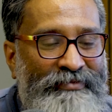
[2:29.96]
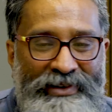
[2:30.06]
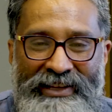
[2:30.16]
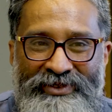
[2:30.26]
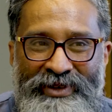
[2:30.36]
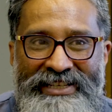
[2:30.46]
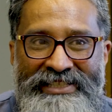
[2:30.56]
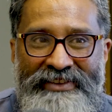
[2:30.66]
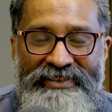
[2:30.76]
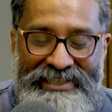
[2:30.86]
in
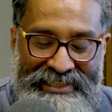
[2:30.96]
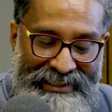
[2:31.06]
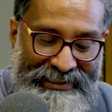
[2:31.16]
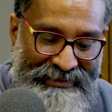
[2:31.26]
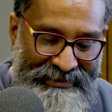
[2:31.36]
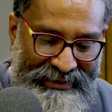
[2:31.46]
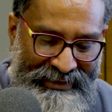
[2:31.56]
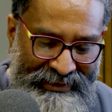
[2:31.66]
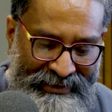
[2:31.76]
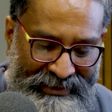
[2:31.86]
2017, I
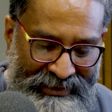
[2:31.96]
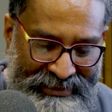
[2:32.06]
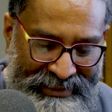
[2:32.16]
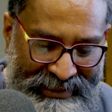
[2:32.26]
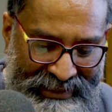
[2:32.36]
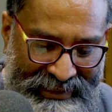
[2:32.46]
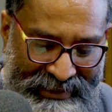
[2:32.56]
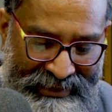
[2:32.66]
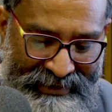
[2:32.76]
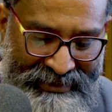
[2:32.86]
think he
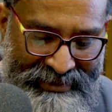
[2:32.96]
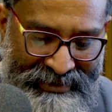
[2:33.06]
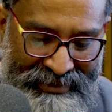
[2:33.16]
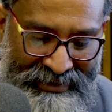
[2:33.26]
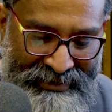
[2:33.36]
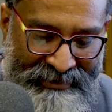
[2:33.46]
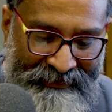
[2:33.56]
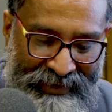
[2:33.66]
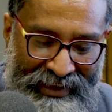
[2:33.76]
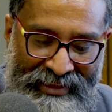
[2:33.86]
said
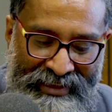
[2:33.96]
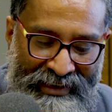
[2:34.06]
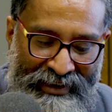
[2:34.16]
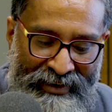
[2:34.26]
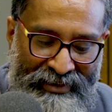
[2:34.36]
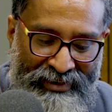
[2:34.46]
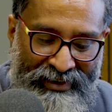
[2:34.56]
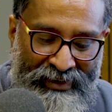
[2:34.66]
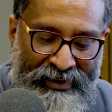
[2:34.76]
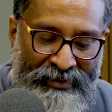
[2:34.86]
a third
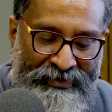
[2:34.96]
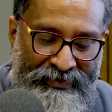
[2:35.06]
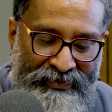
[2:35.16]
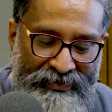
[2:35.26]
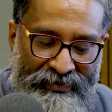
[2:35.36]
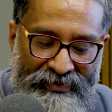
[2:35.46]
of